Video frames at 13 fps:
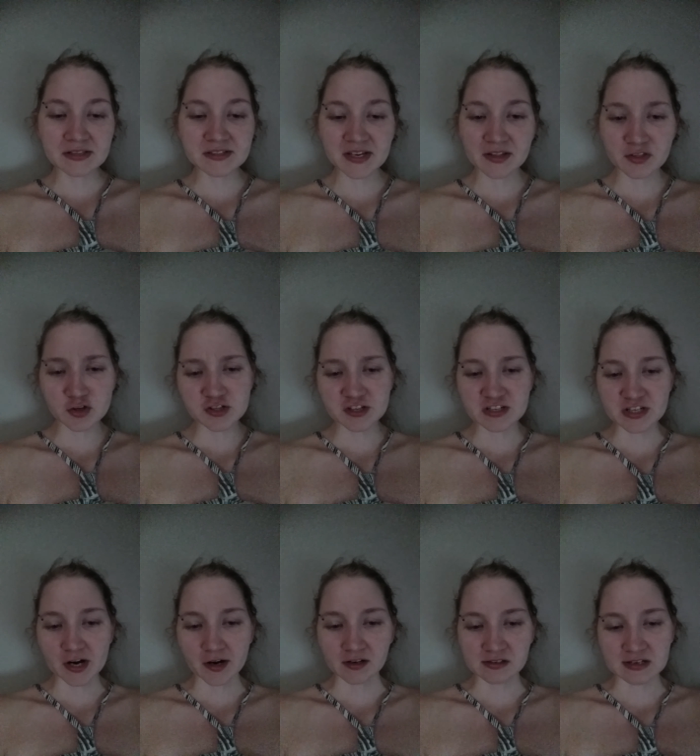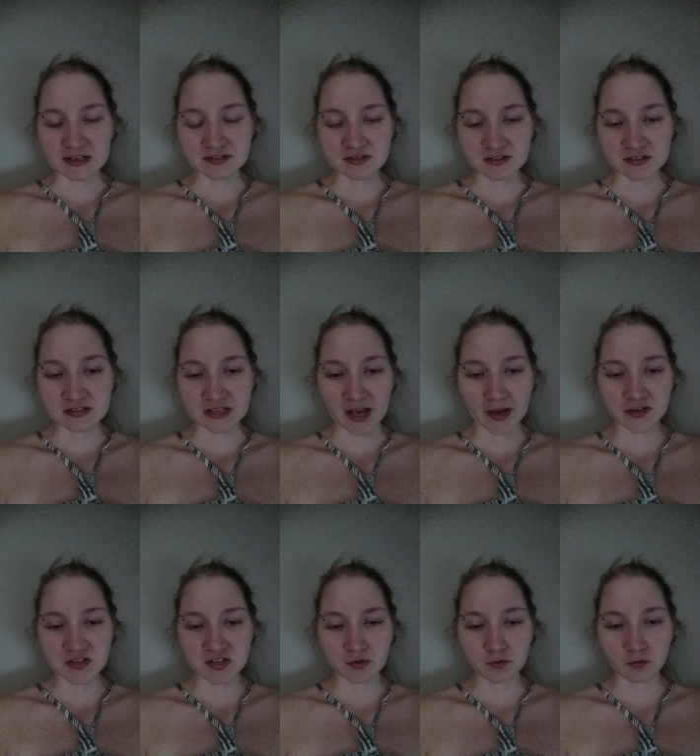It's like there's a darkness inside
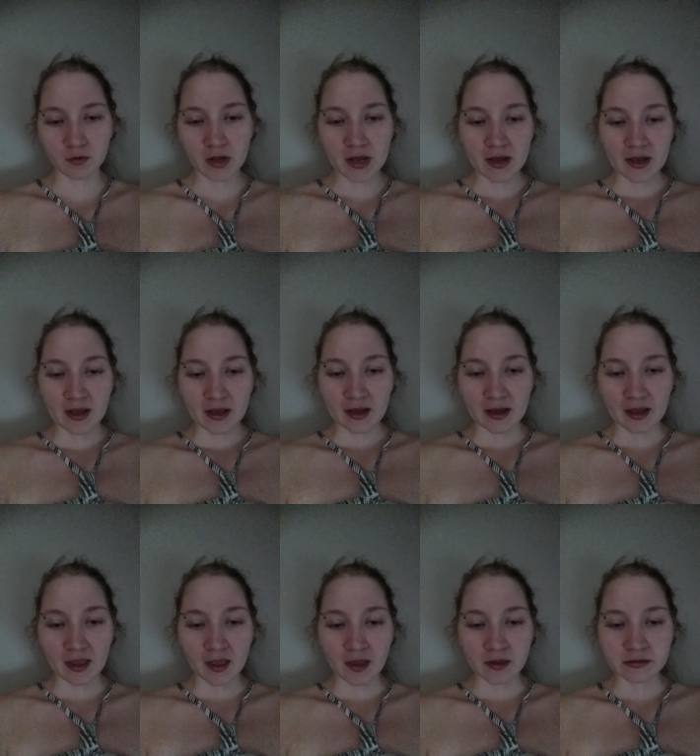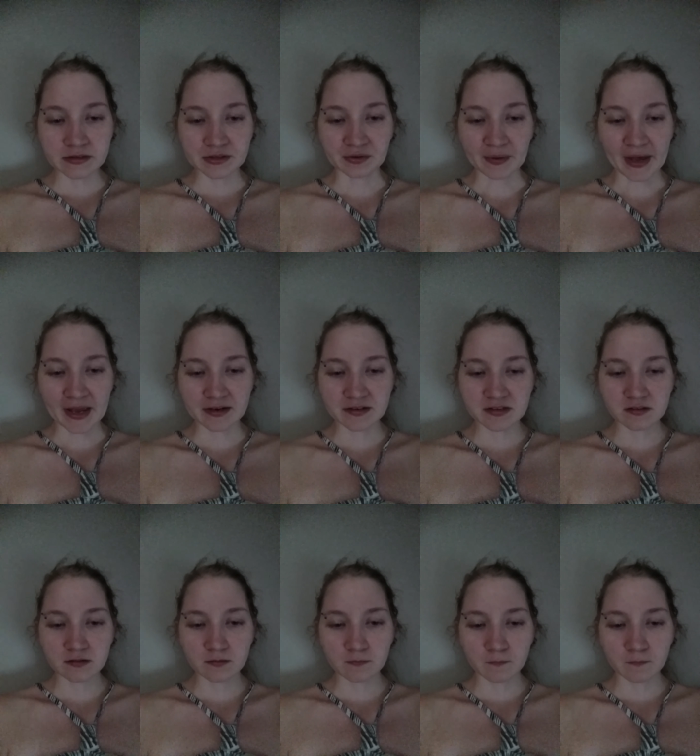you, and the light